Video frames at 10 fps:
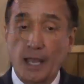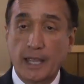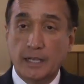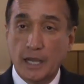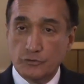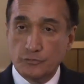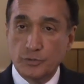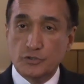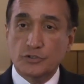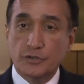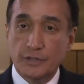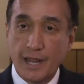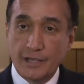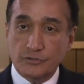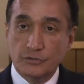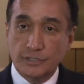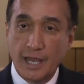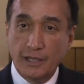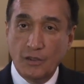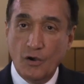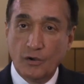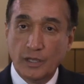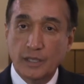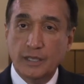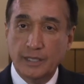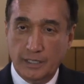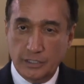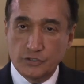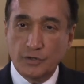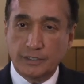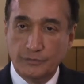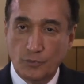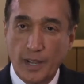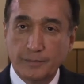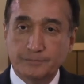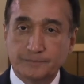a contribution to the national dialogue in a constructive way.